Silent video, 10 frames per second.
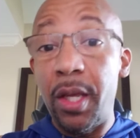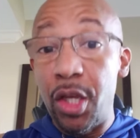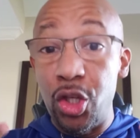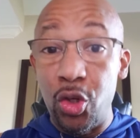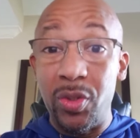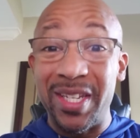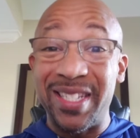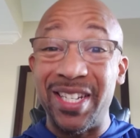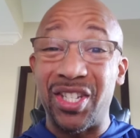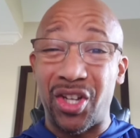He
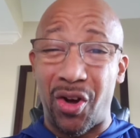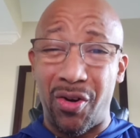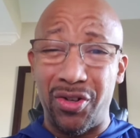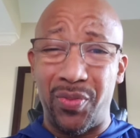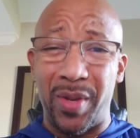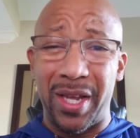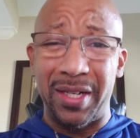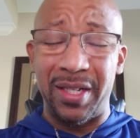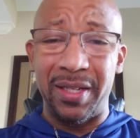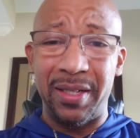uses
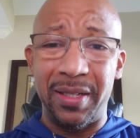discouragement.